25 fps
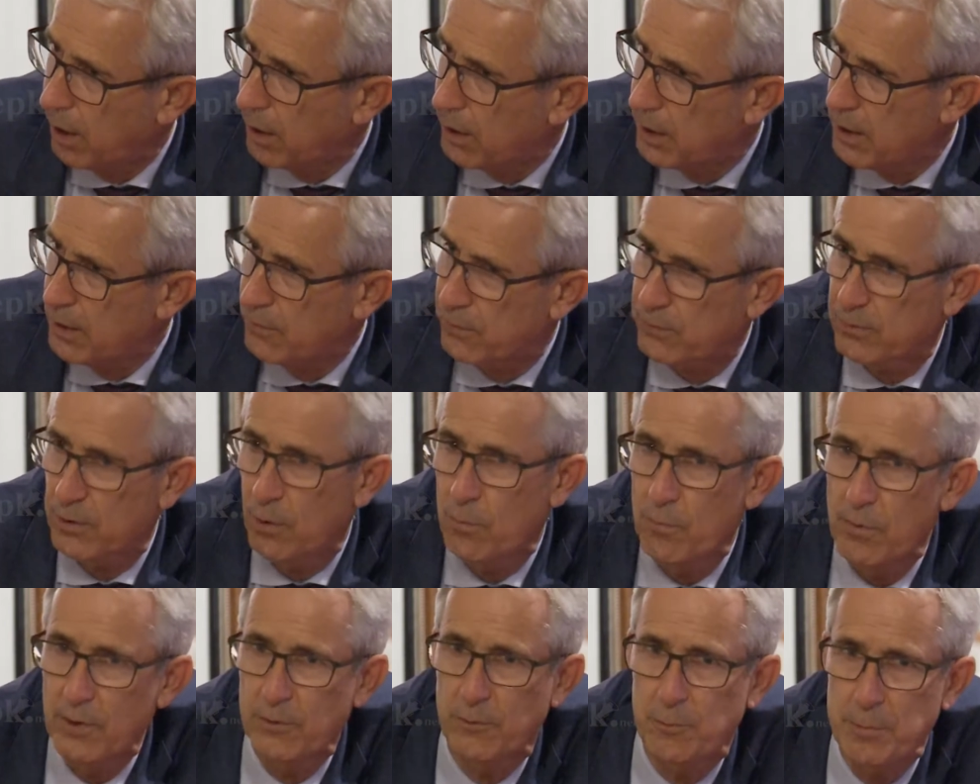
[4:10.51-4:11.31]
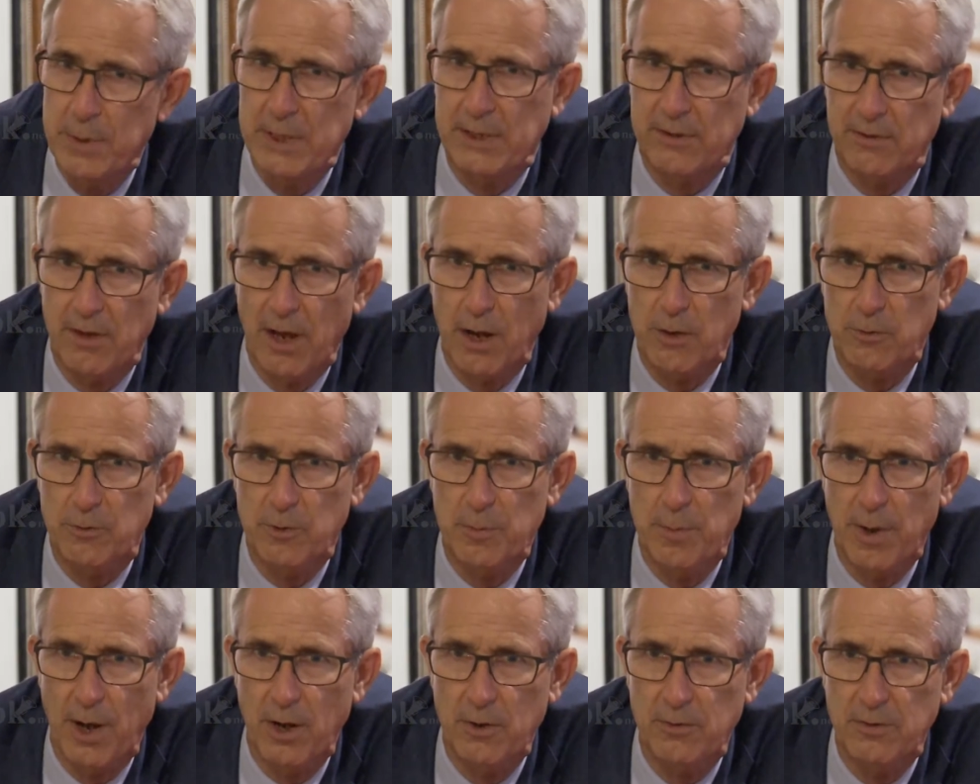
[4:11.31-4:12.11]
if someone speaks out
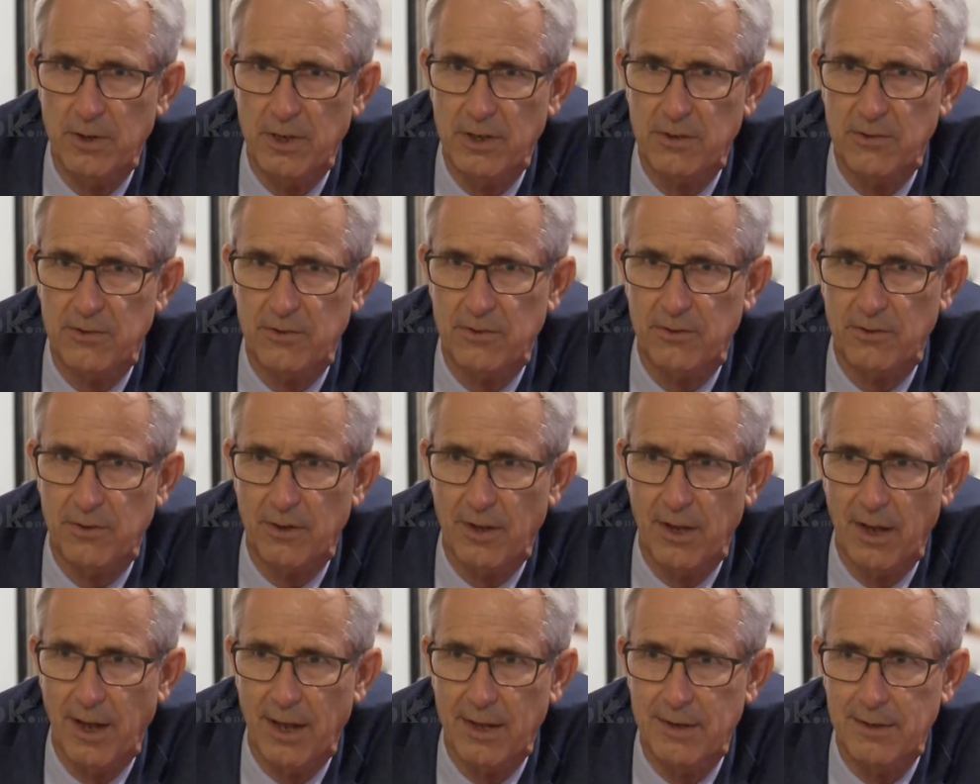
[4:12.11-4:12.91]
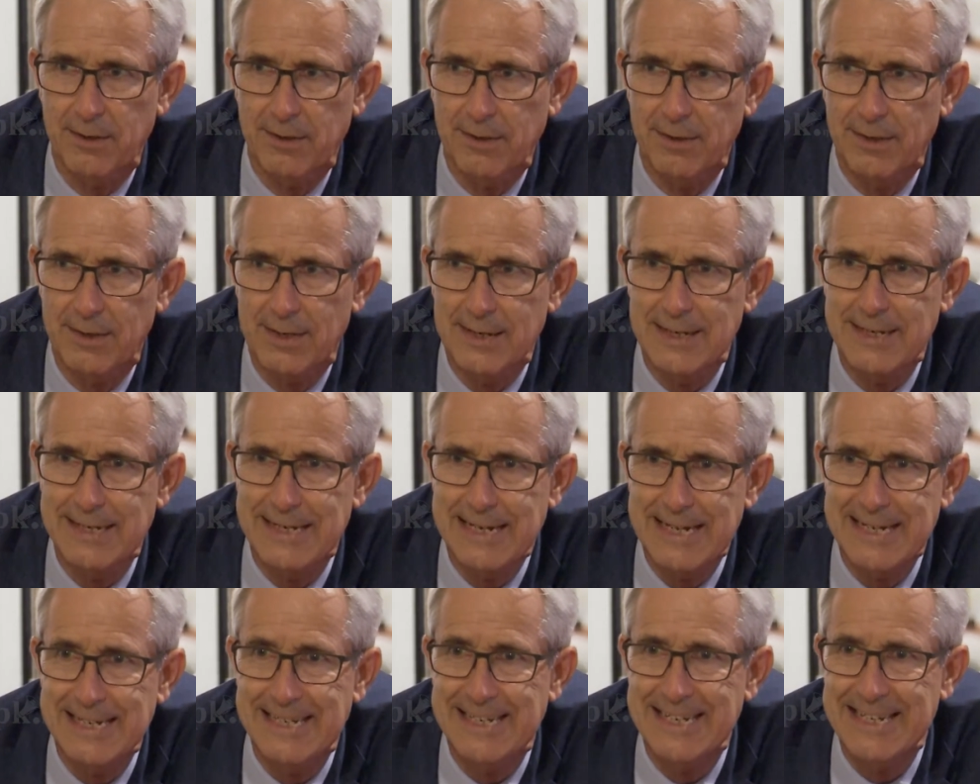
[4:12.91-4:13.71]
about this, and
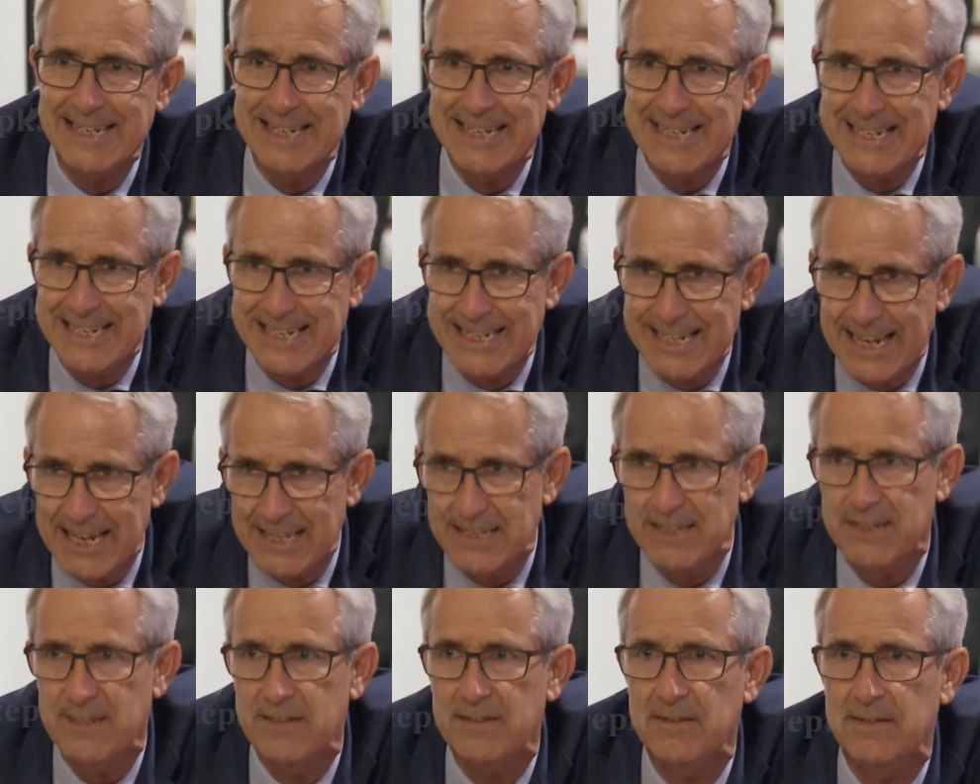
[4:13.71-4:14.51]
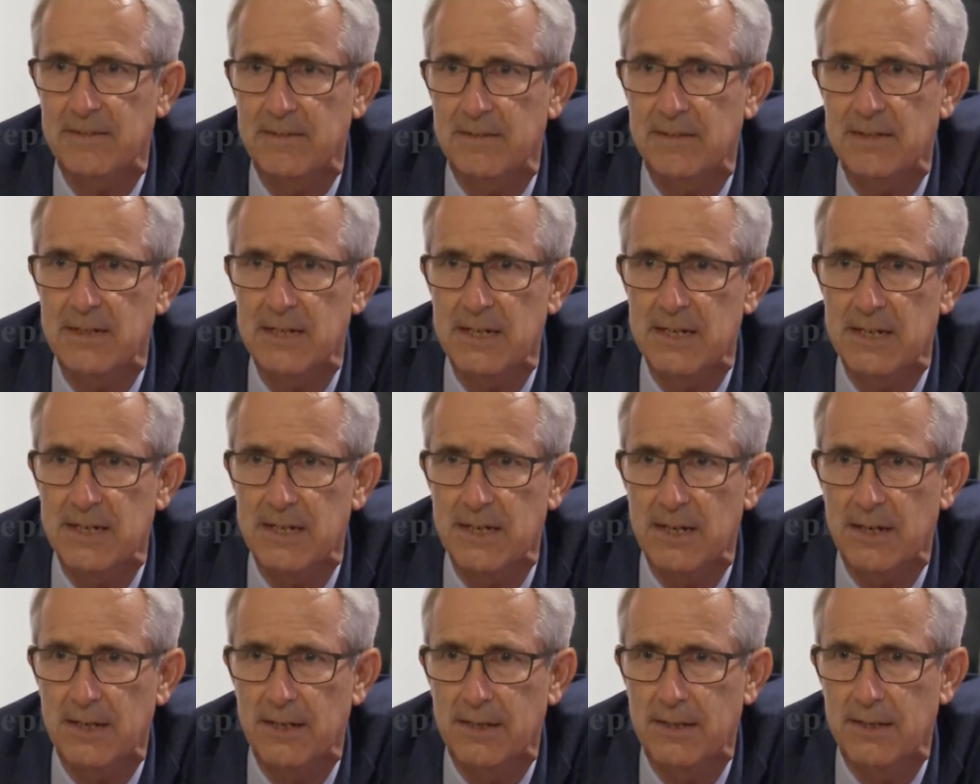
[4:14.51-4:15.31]
indeed the
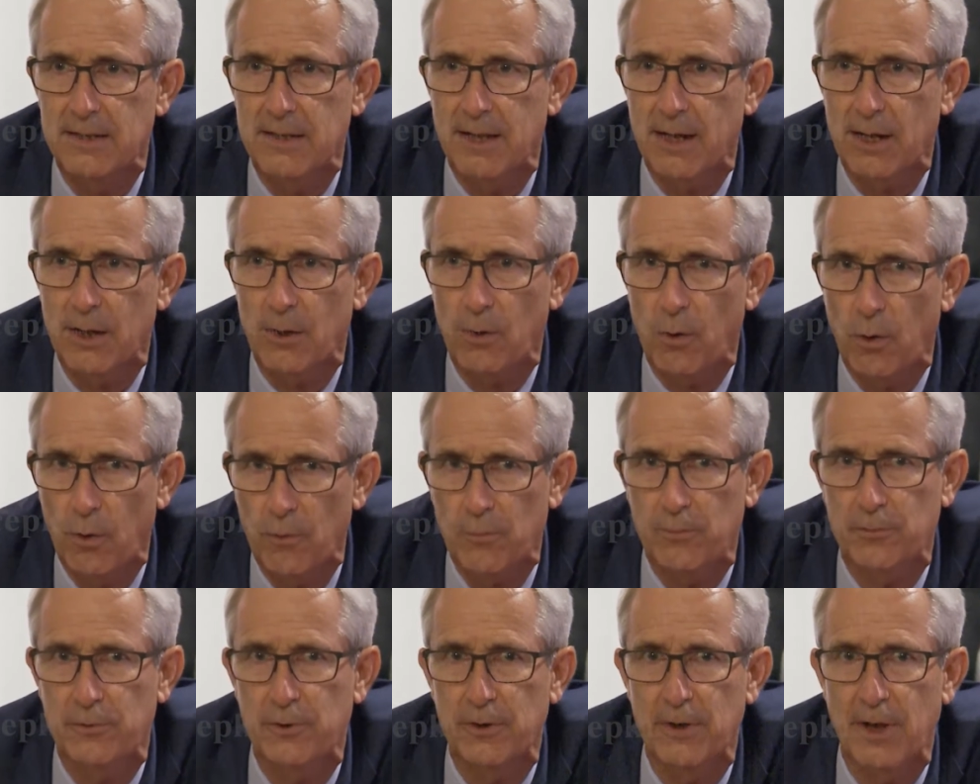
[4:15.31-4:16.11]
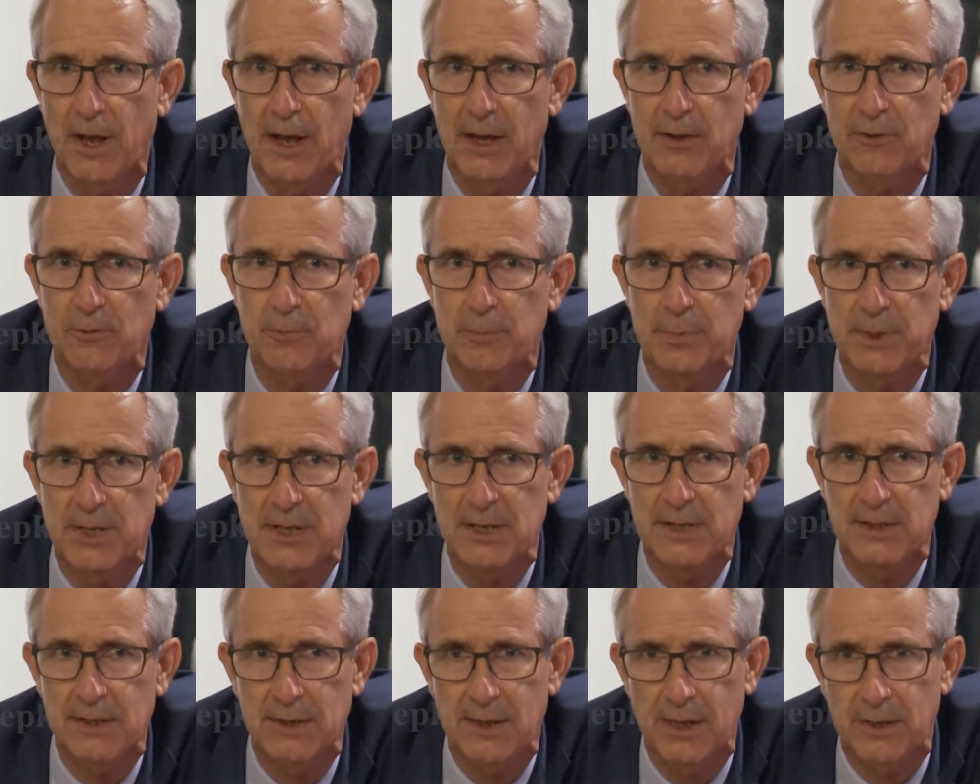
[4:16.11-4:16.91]
tendency there often has
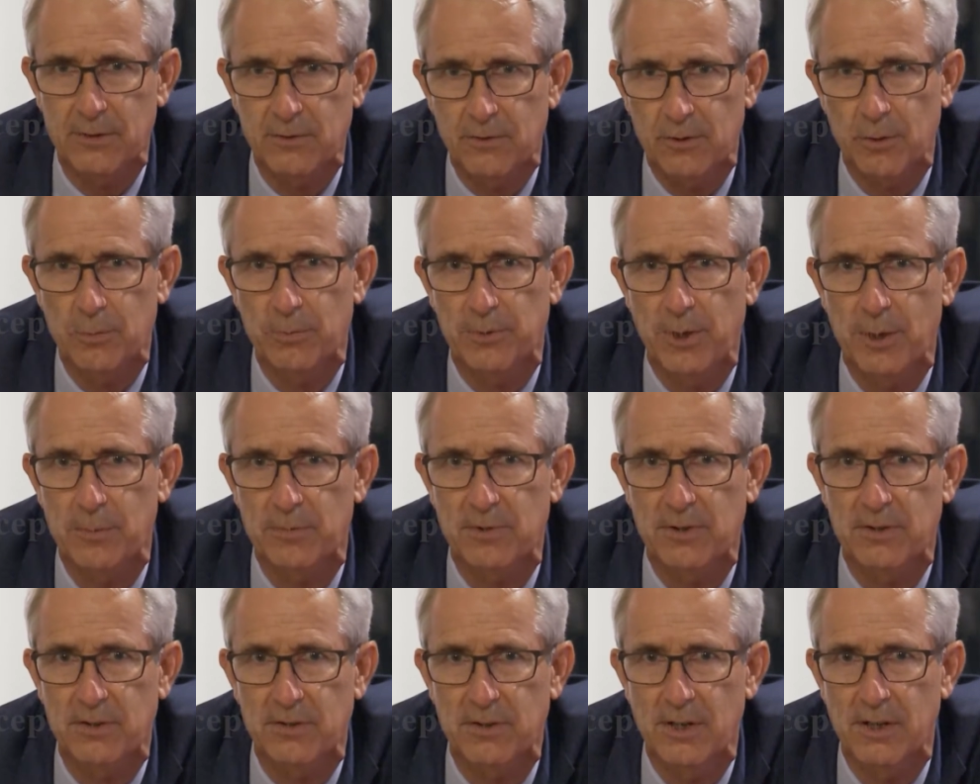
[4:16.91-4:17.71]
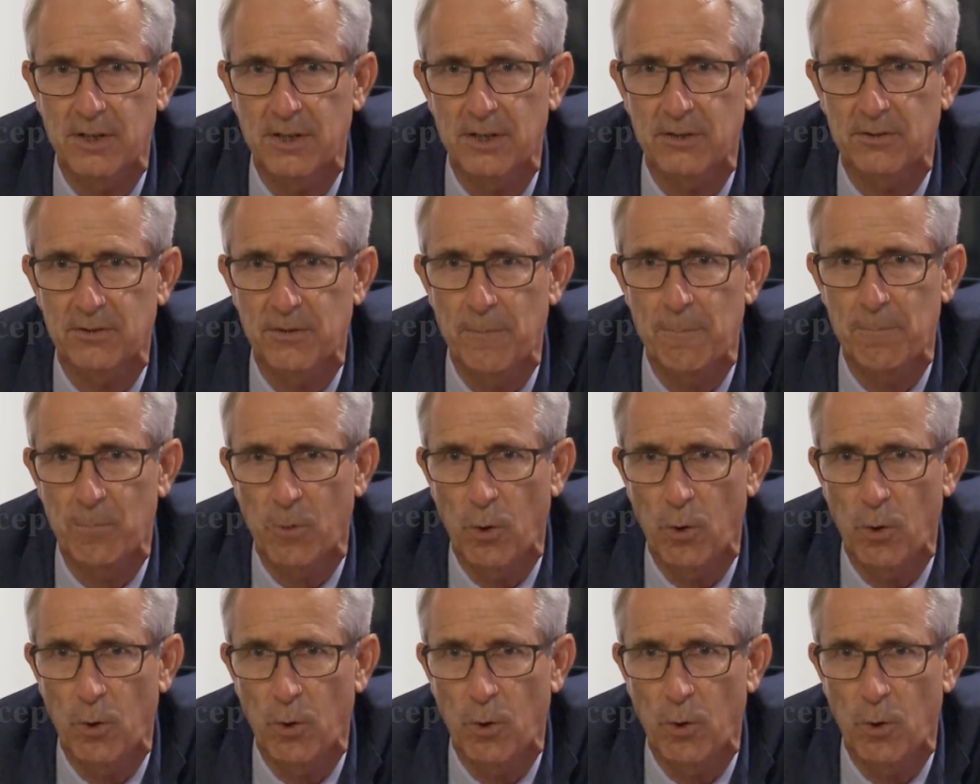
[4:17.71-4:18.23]
been, and sometimes there still is,